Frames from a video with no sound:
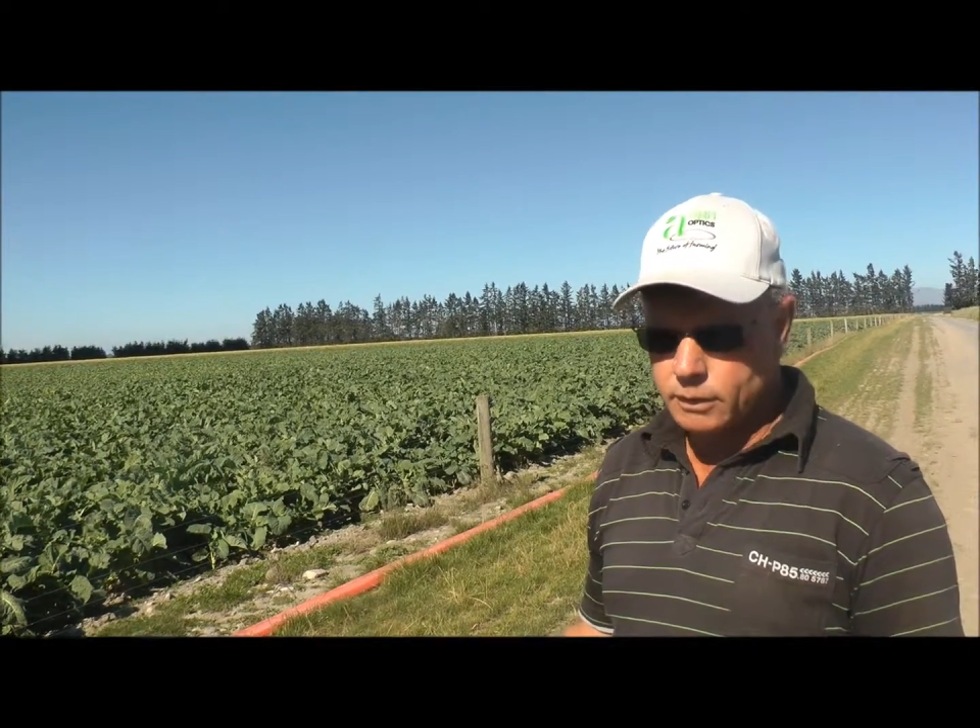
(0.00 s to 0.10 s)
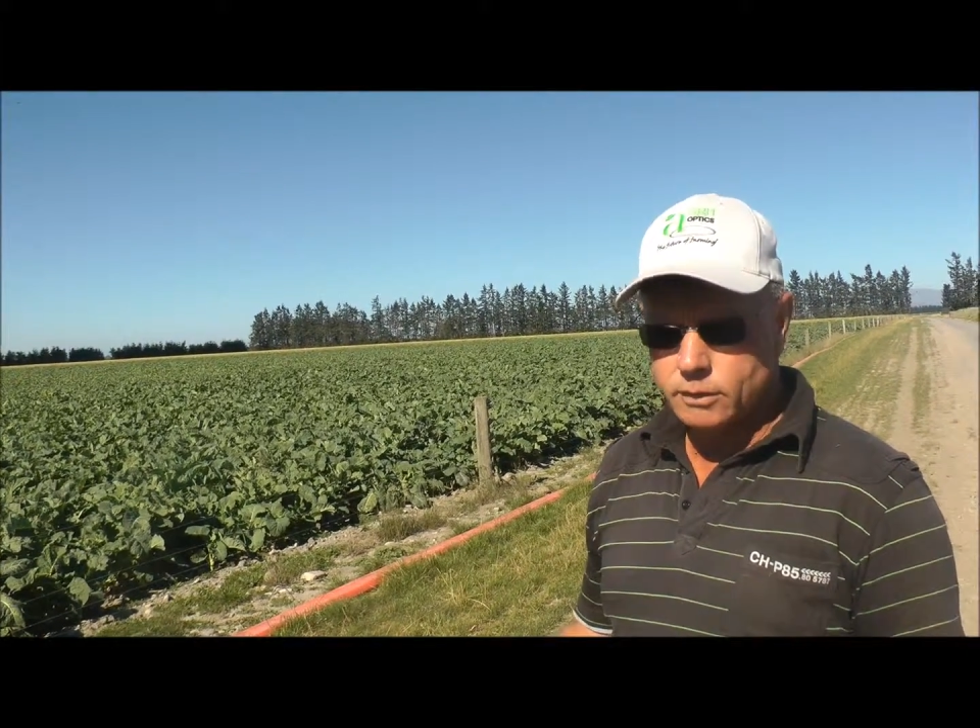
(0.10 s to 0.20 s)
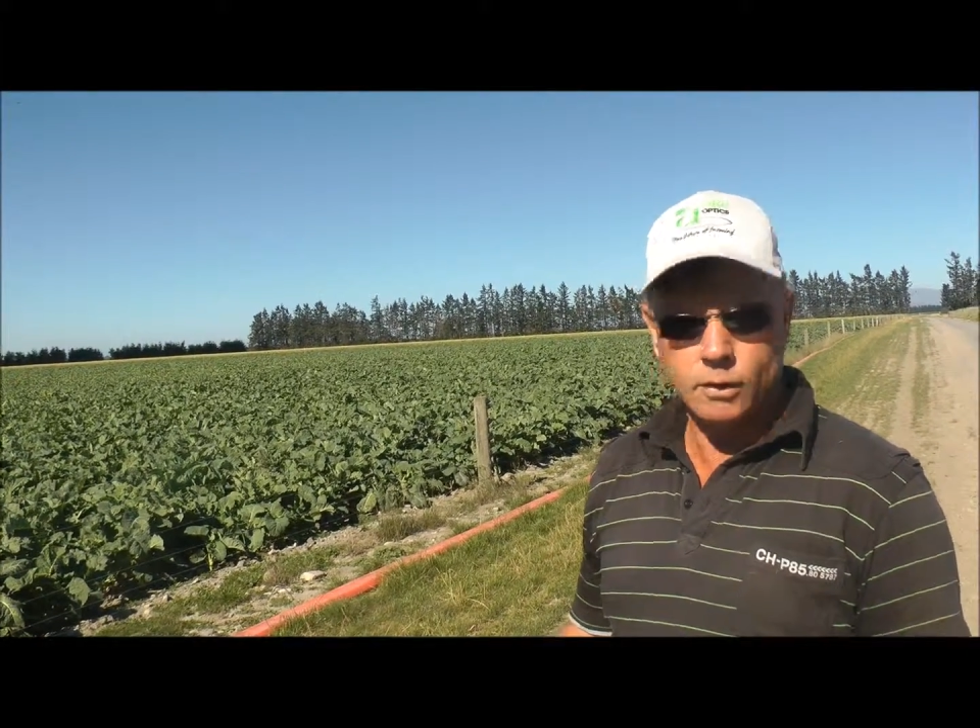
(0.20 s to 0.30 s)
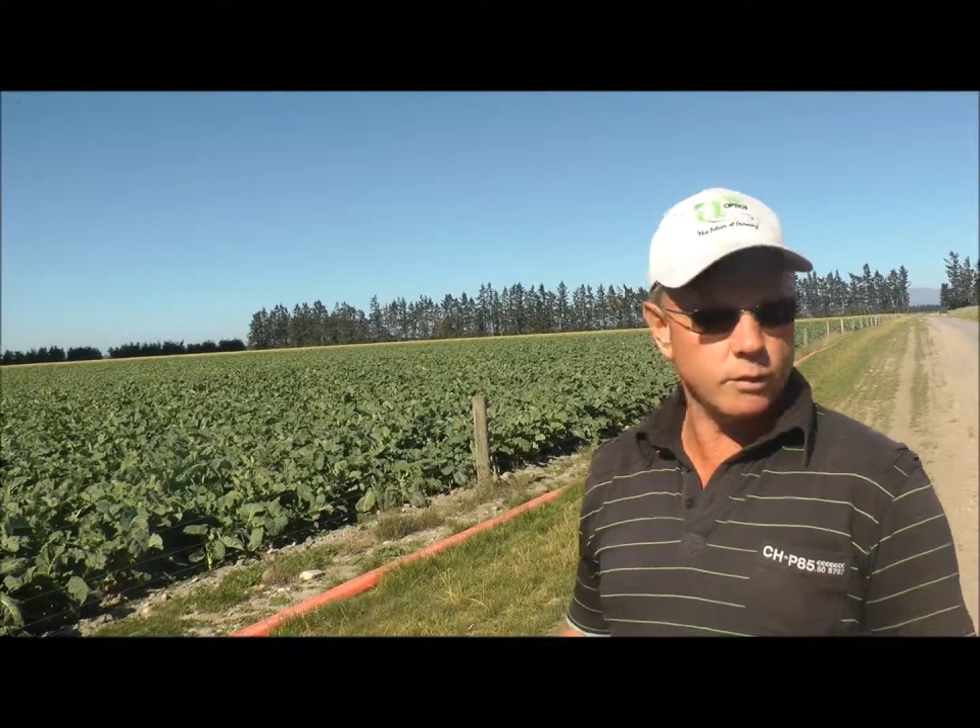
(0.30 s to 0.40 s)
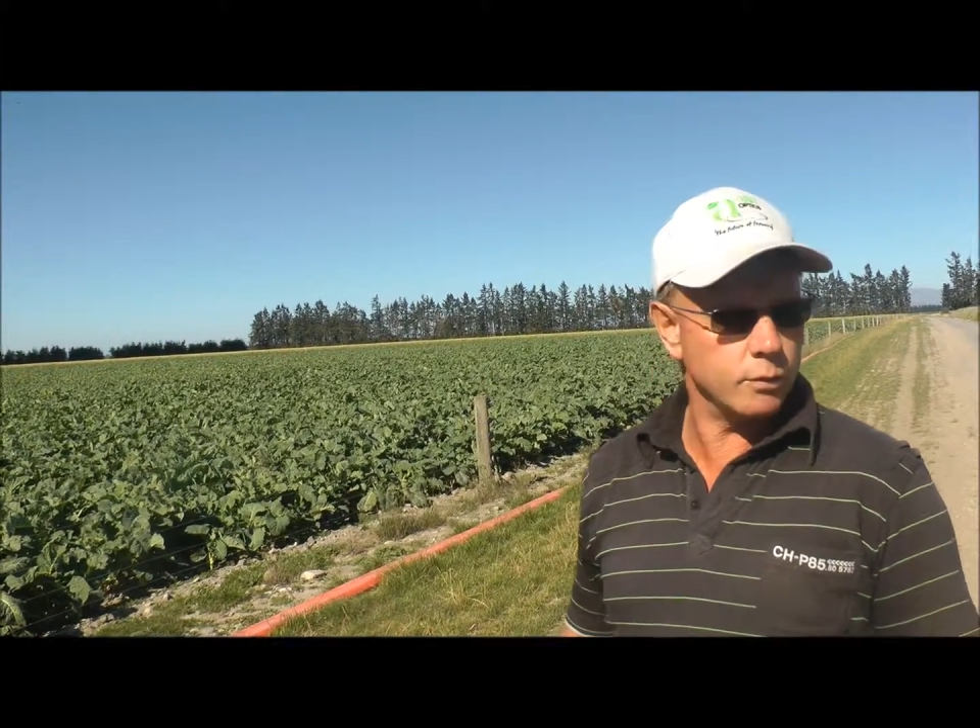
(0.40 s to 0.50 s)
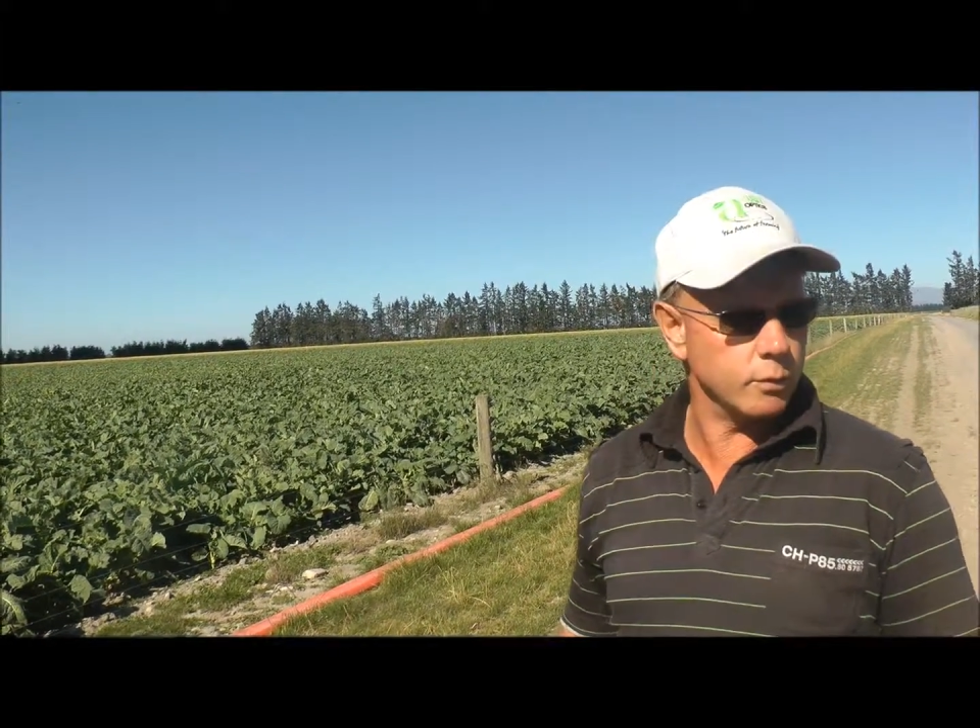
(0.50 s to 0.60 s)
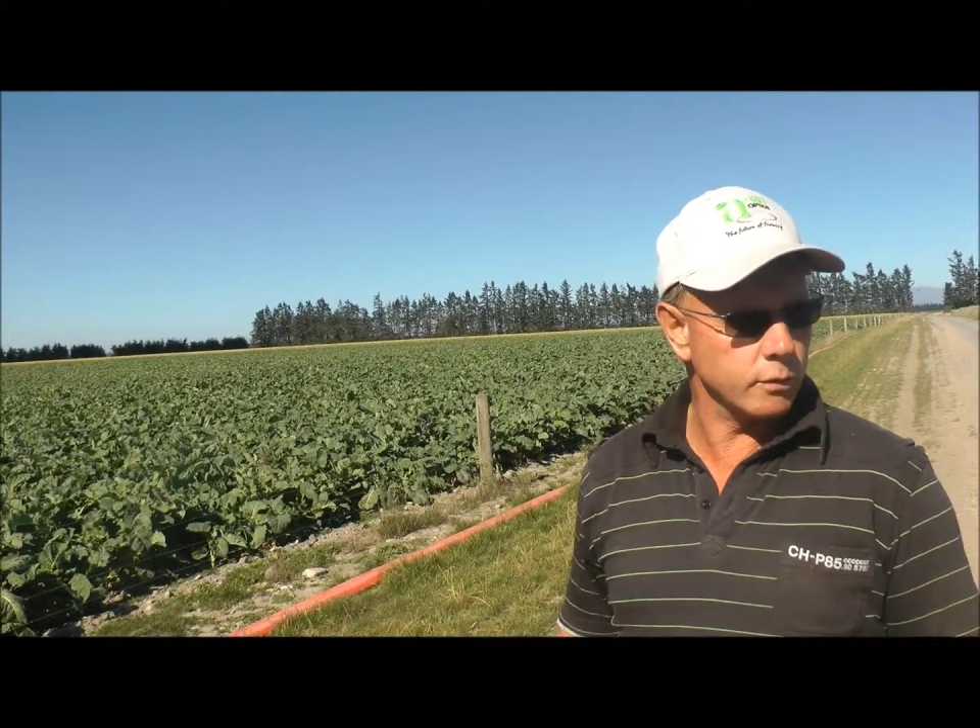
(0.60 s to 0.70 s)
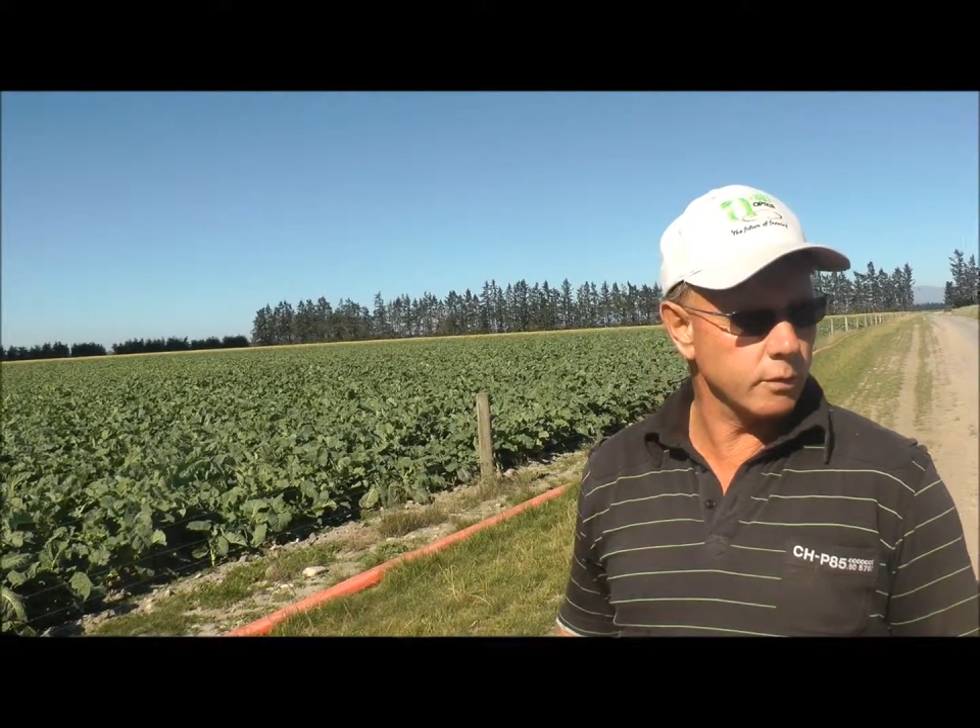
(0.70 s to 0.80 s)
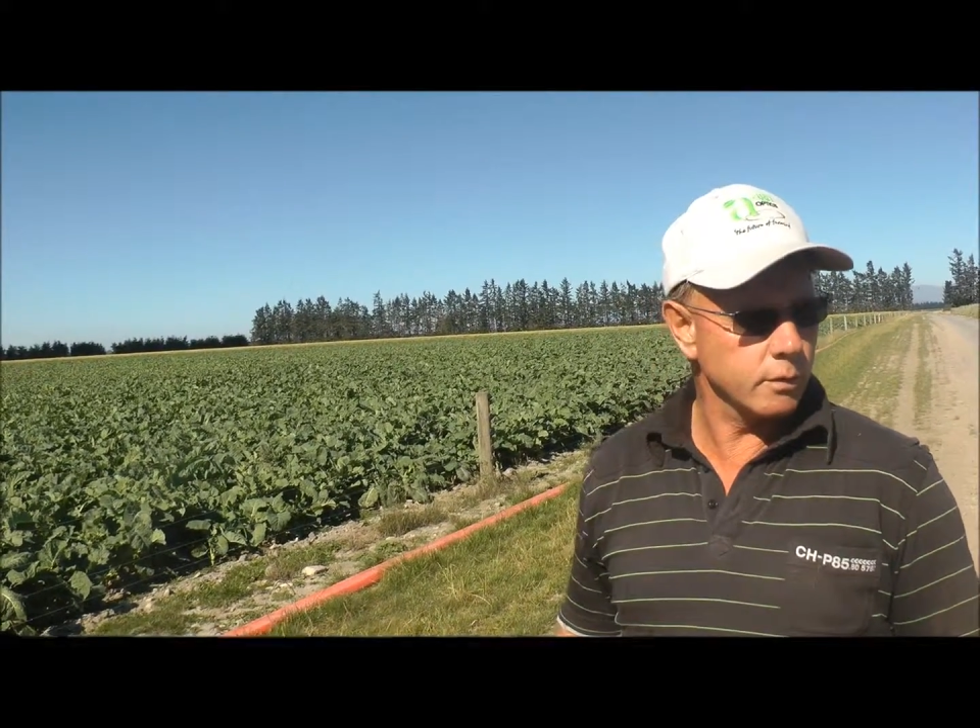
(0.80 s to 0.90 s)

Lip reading: just light soils,